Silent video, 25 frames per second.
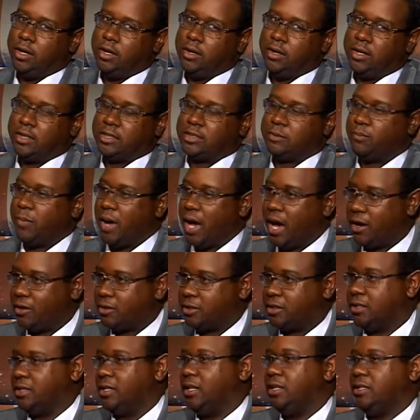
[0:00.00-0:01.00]
espouse,
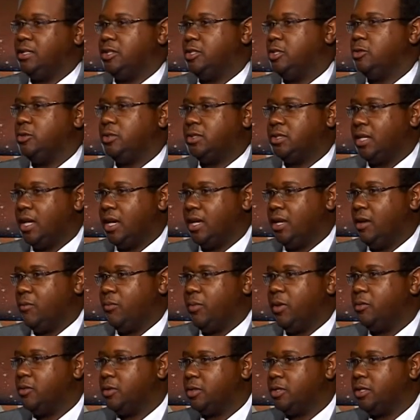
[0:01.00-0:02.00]
the things that you say that
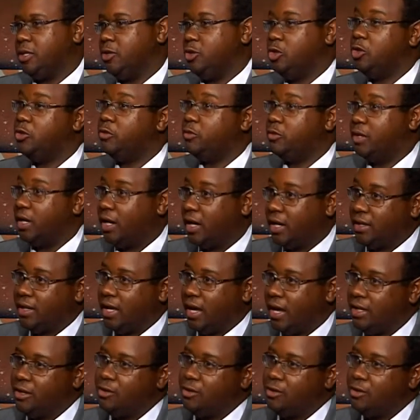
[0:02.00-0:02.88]
people should do, you've done that.